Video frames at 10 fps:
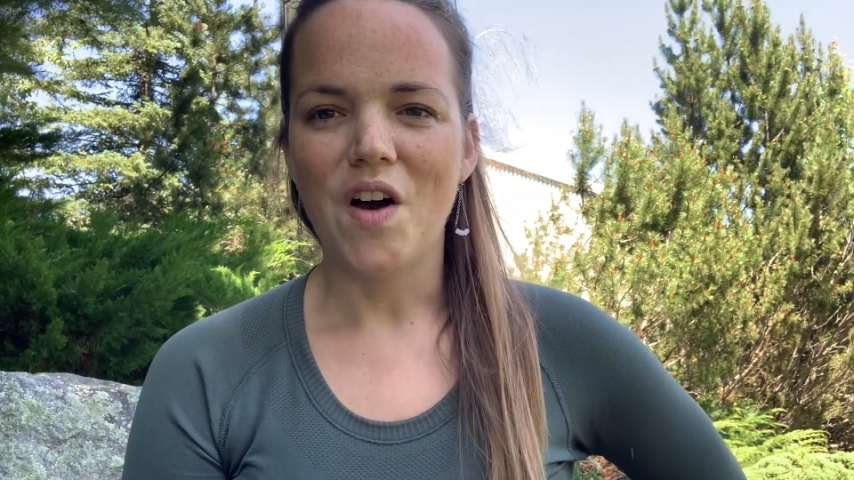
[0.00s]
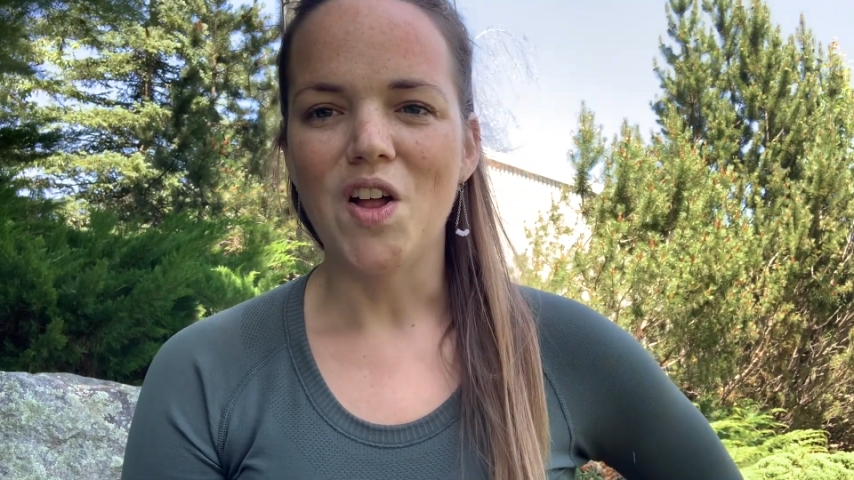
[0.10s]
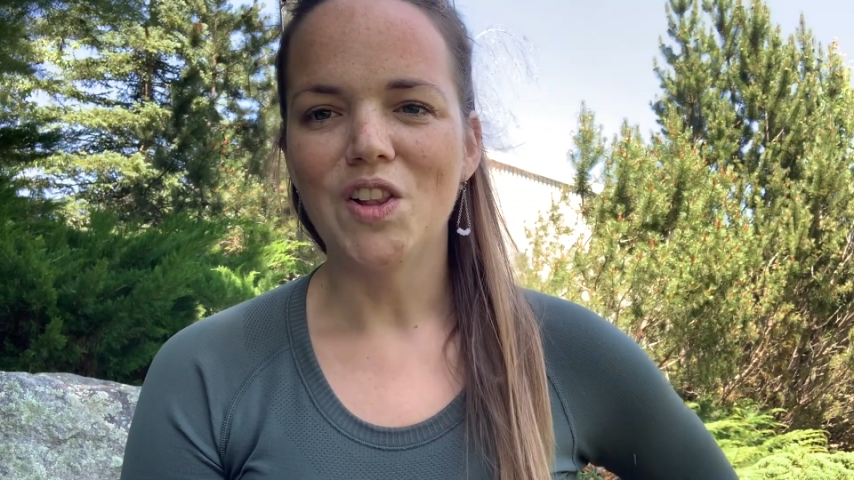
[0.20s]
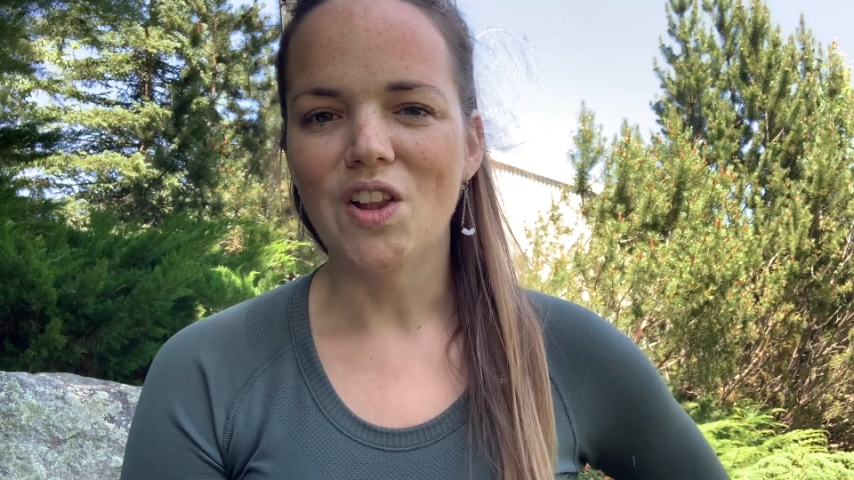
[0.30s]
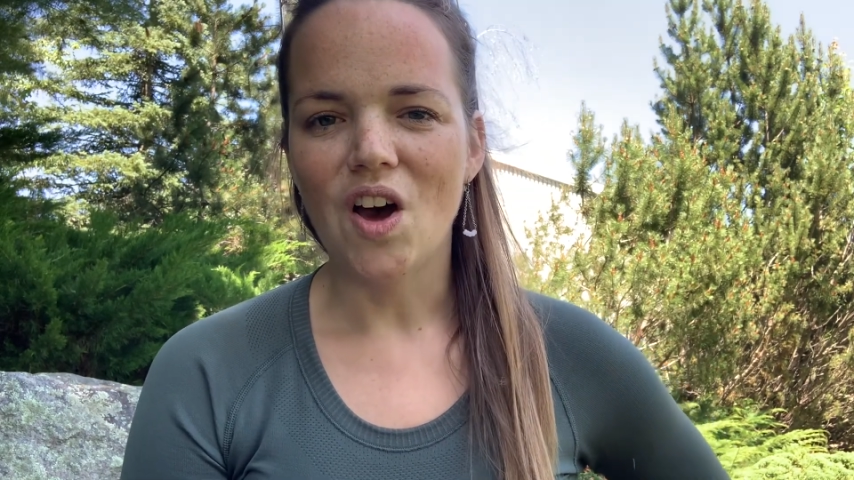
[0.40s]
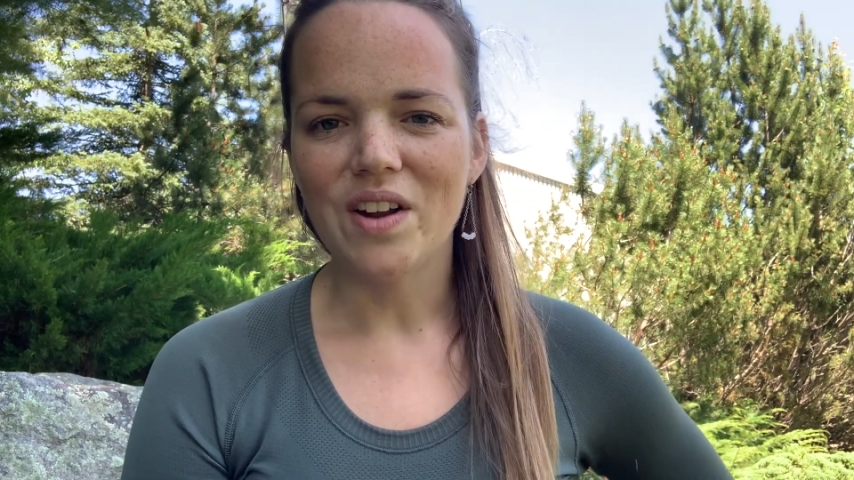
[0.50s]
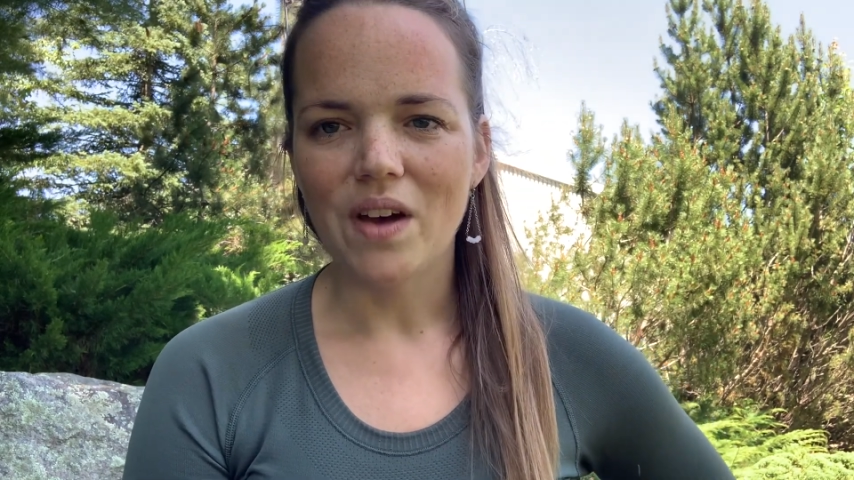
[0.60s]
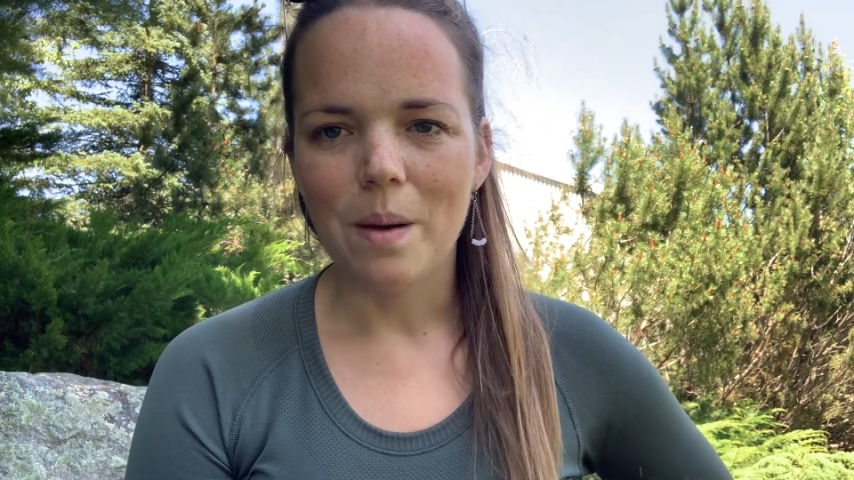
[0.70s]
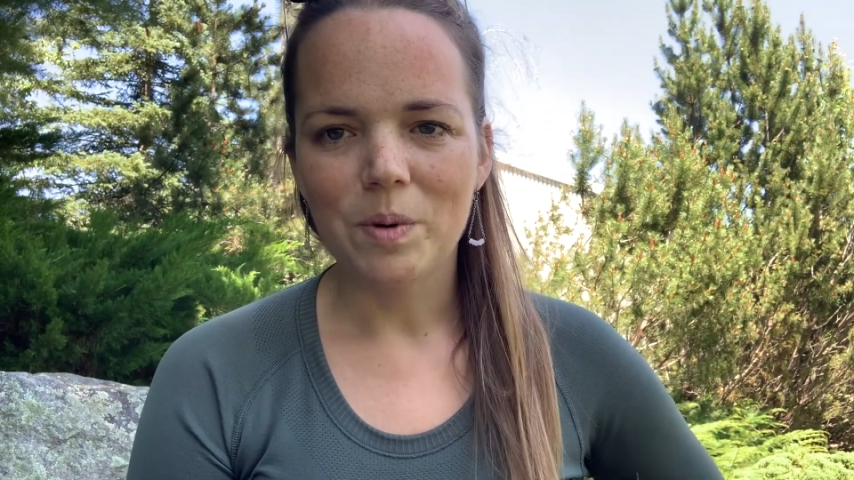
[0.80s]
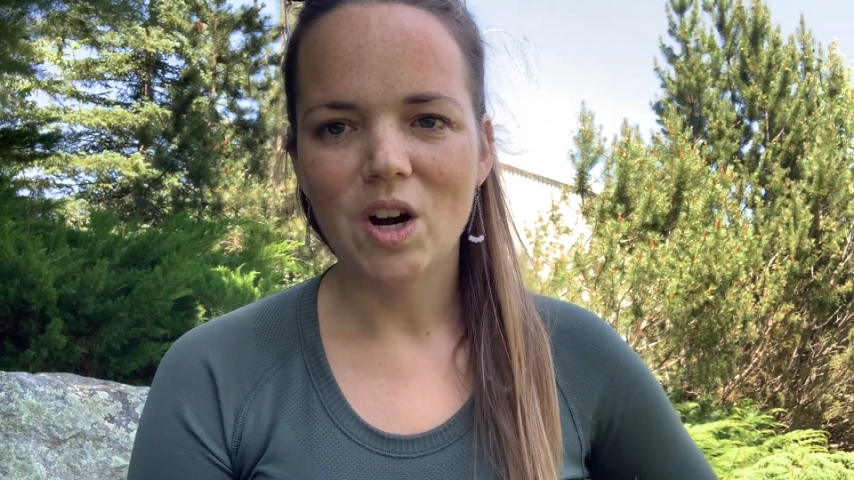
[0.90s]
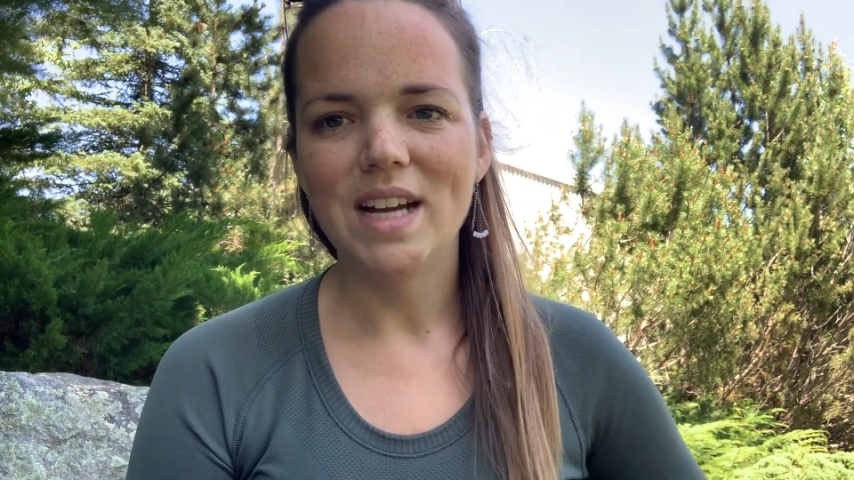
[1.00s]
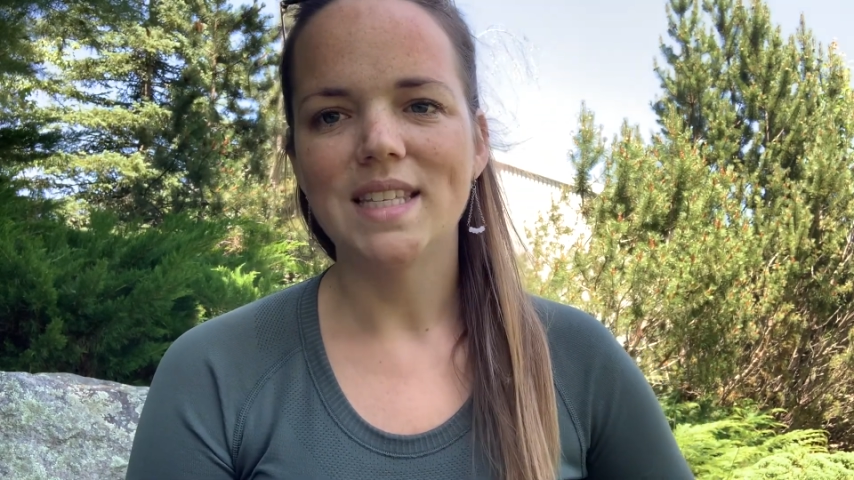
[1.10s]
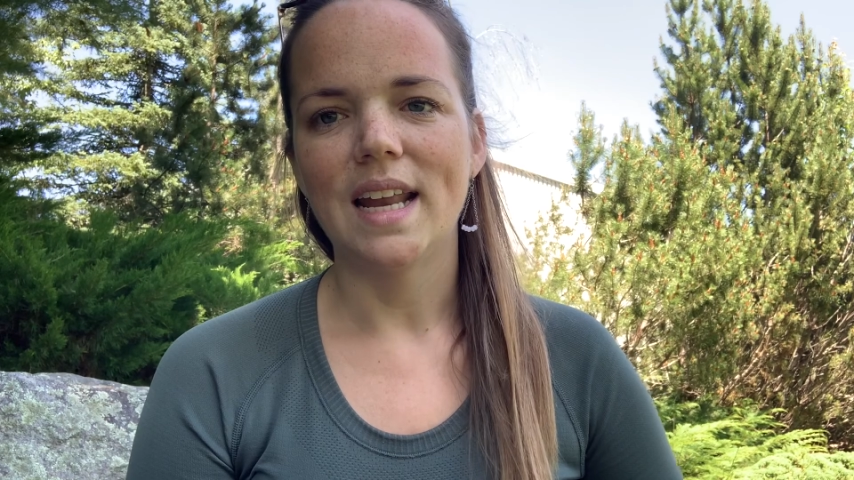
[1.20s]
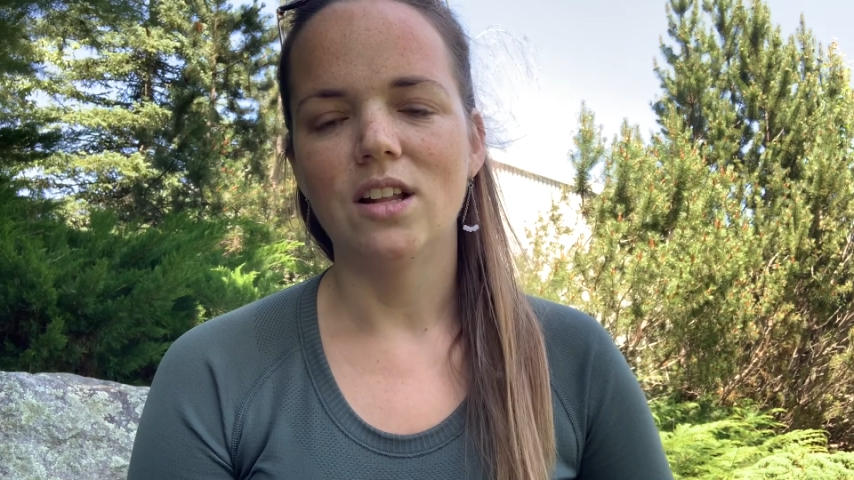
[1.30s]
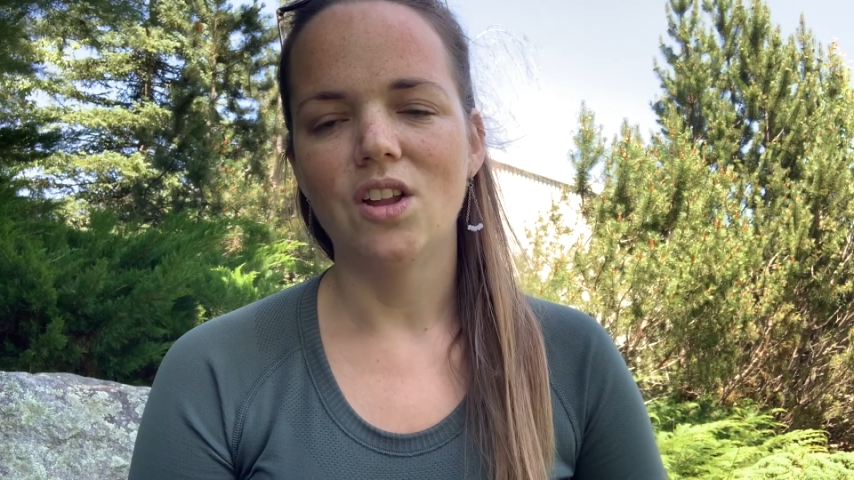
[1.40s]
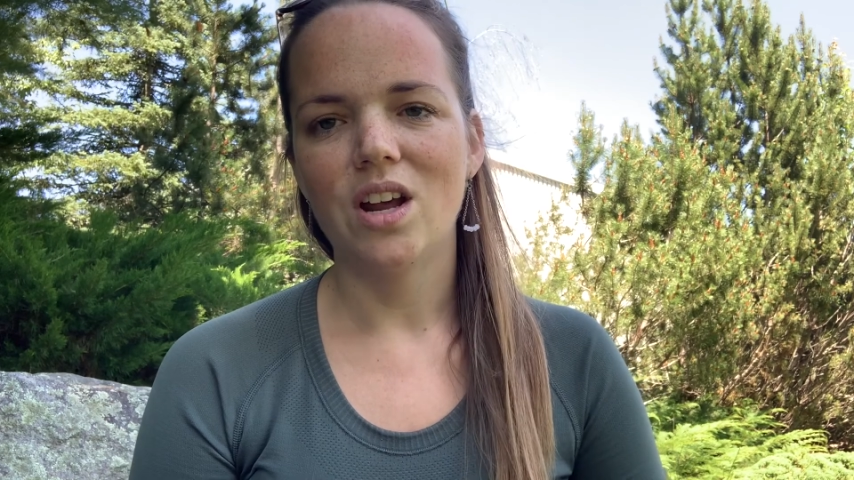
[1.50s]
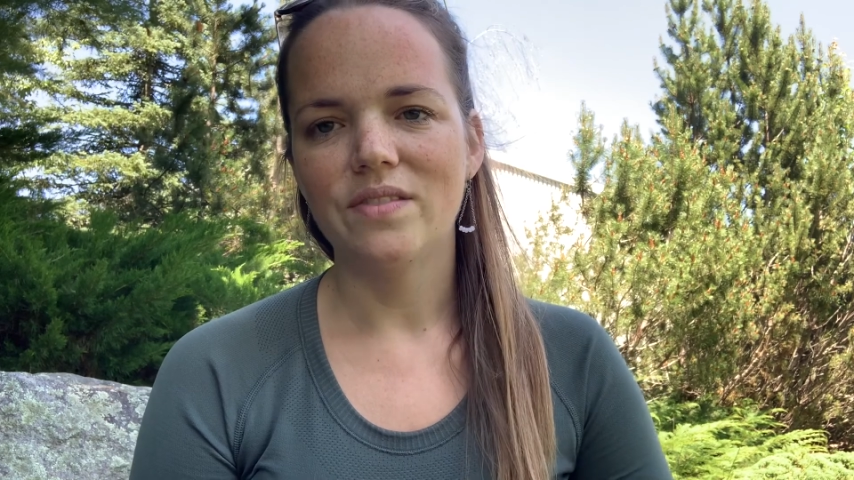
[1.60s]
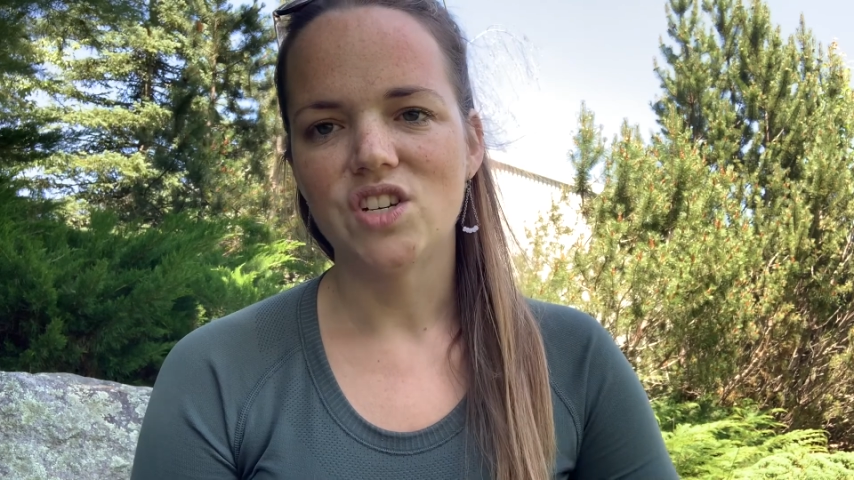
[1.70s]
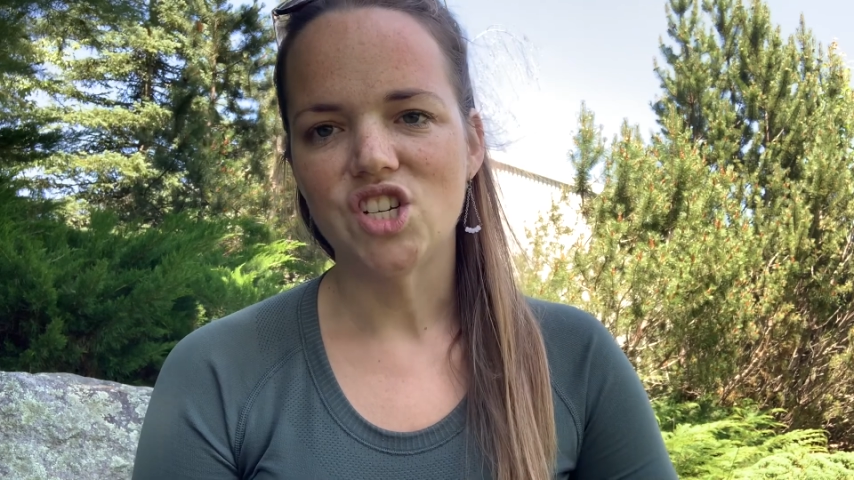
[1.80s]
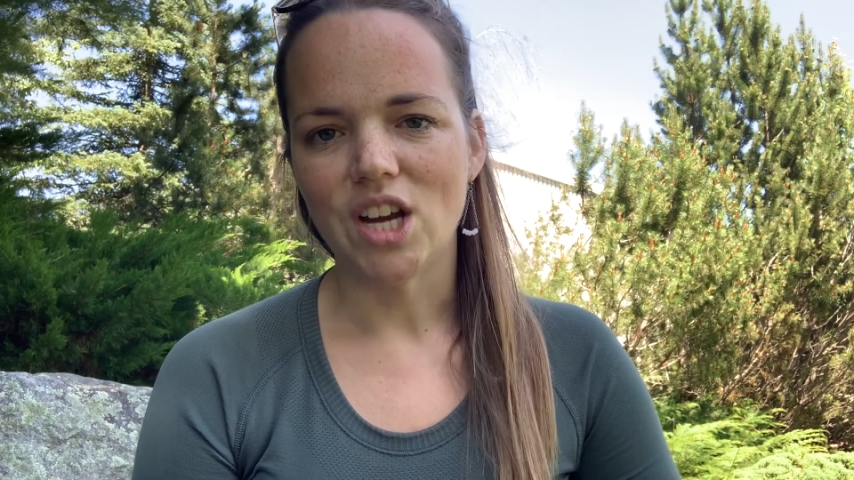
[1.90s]
a lot of upgrades and a lot
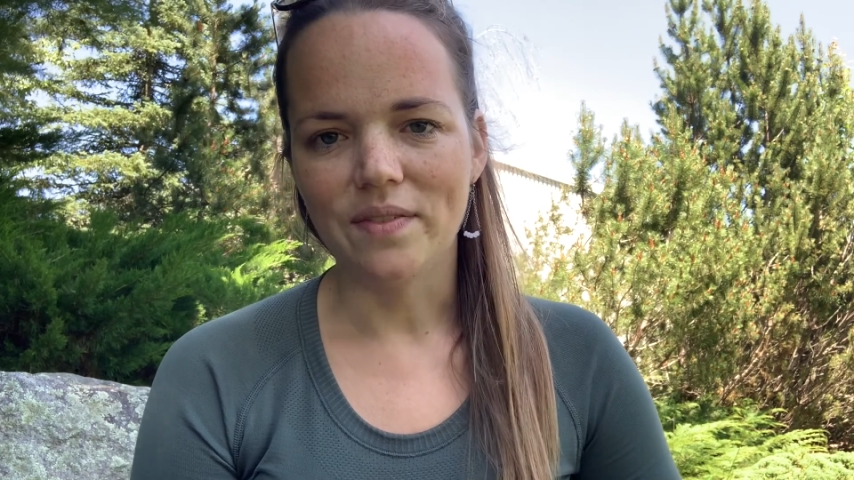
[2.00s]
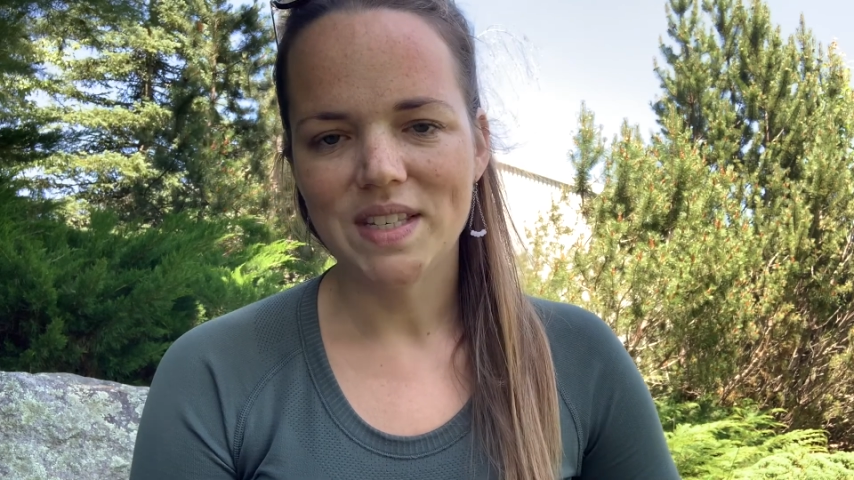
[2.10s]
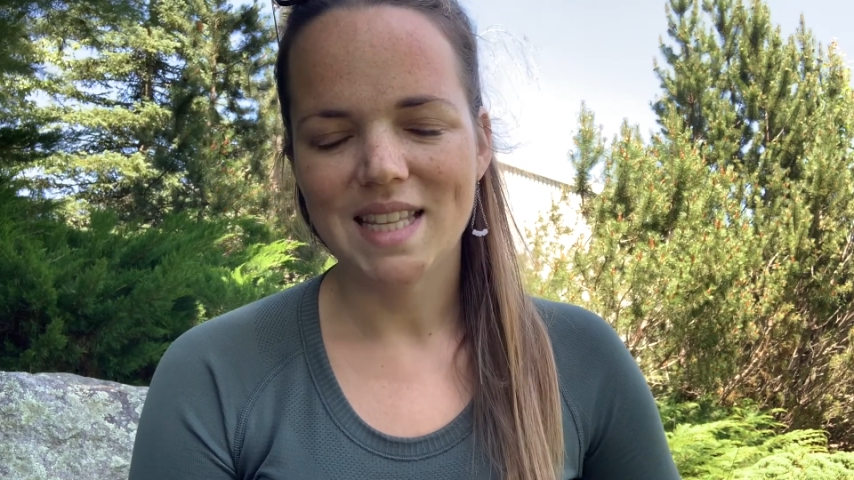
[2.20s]
of shifts